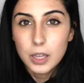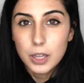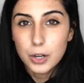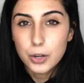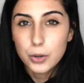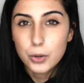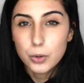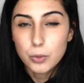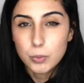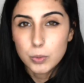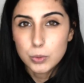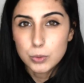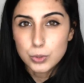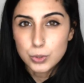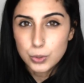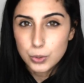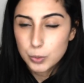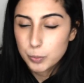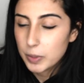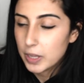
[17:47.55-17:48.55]
in her Rose
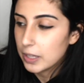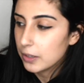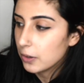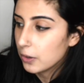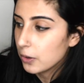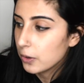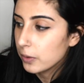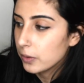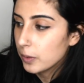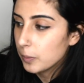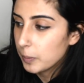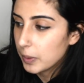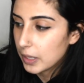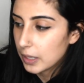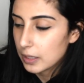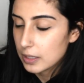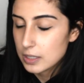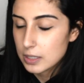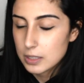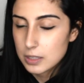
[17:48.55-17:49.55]
Gold palette, all the
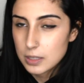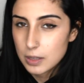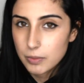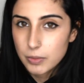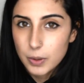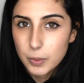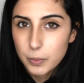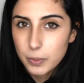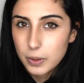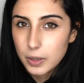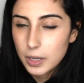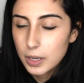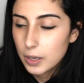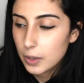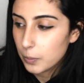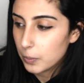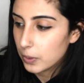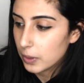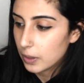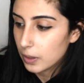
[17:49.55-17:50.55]
pinks and stuff that were in
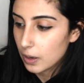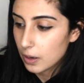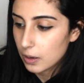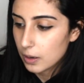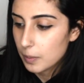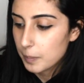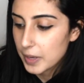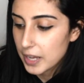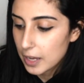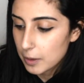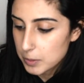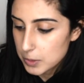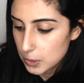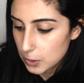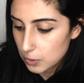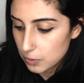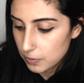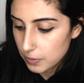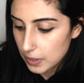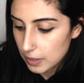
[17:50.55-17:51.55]
it are my
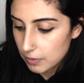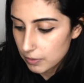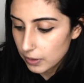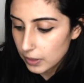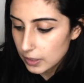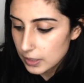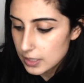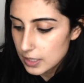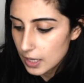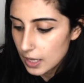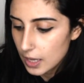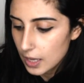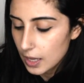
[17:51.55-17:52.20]
absolute favorites.